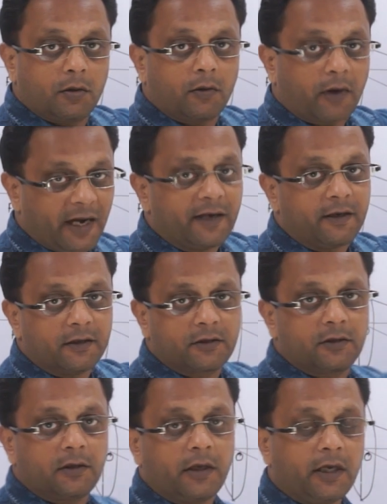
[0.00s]
write
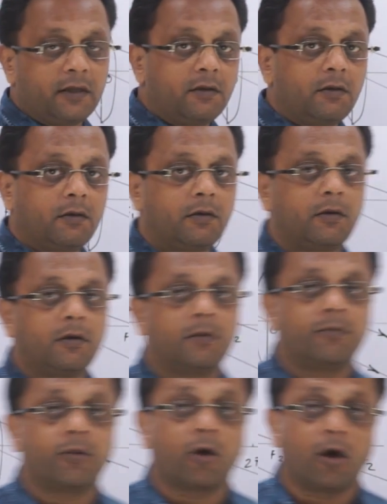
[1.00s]
this in
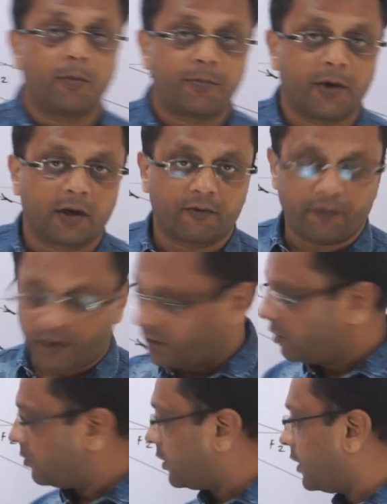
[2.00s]
proper way.
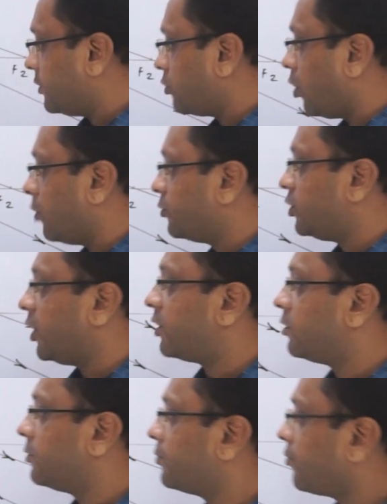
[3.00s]
That is
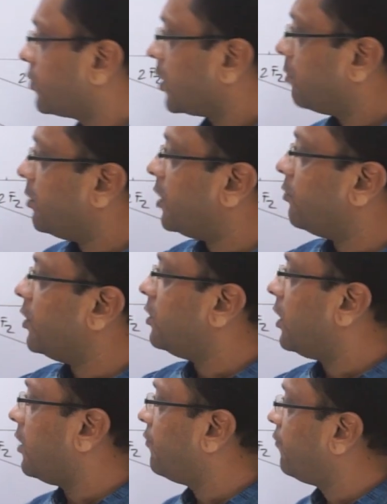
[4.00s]
object
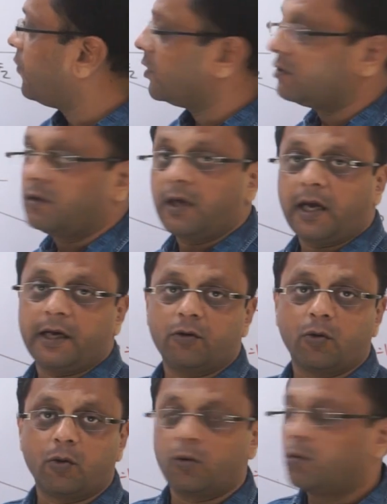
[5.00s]
between F1 and
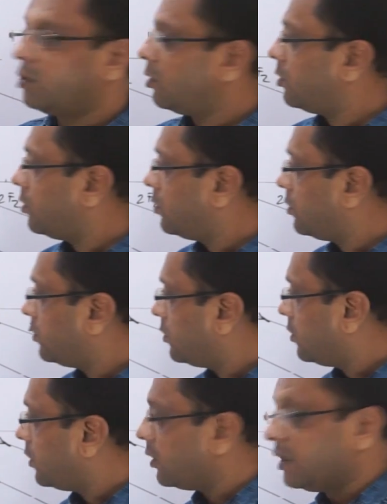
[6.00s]
O,
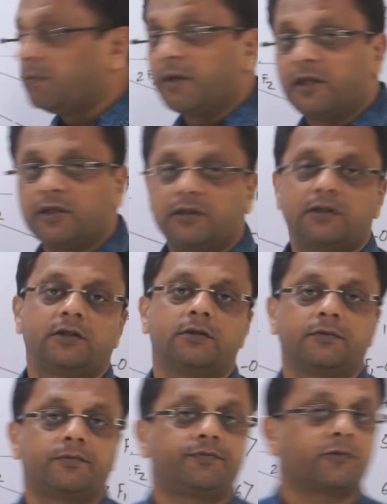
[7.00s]
images
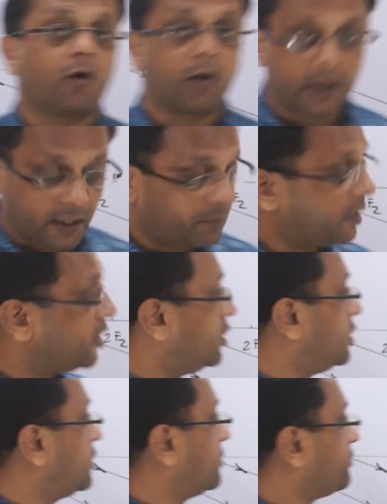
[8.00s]
or
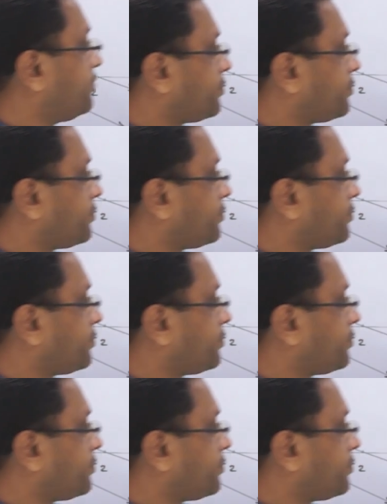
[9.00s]
images